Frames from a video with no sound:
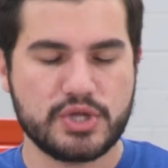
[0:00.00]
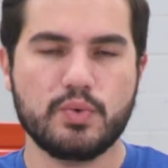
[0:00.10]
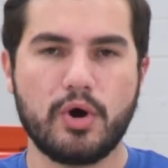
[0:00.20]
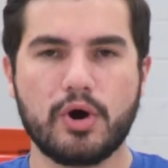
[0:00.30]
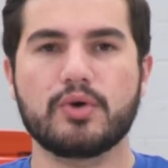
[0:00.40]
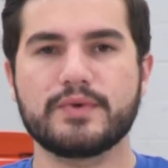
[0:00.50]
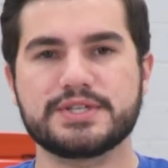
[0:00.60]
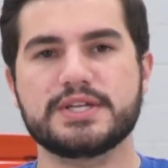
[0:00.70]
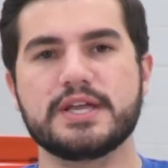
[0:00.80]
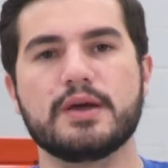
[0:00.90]
you are
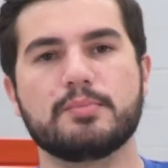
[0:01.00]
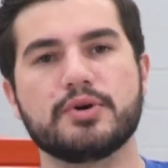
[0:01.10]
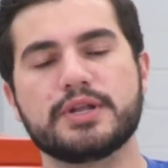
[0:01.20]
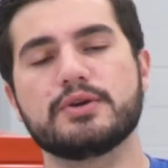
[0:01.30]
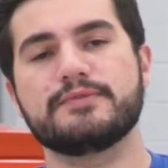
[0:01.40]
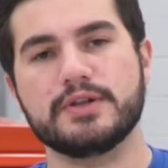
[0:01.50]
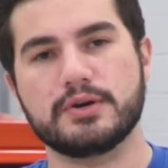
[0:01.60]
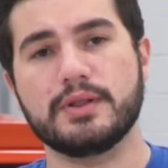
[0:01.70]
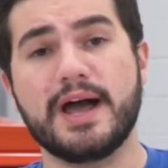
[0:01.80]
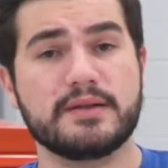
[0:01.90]
risking putting your
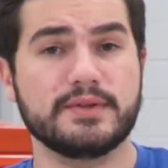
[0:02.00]
vehicle out of